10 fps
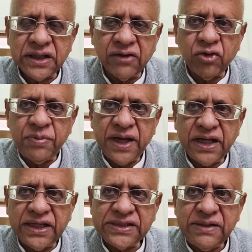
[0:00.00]
there would be
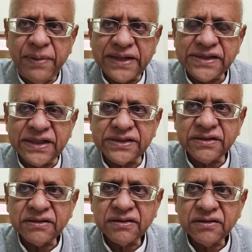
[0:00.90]
an easy passage
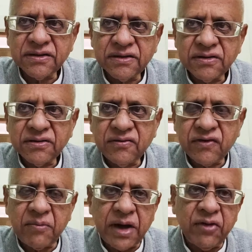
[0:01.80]

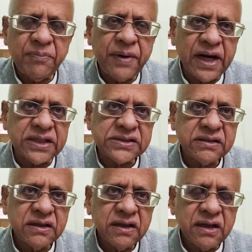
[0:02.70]
from our parts
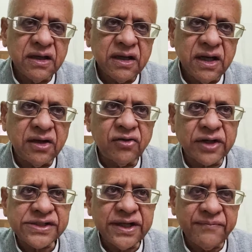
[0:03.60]
into
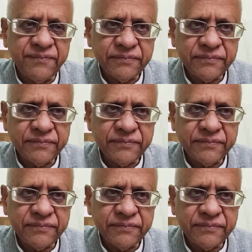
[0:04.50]
Russia.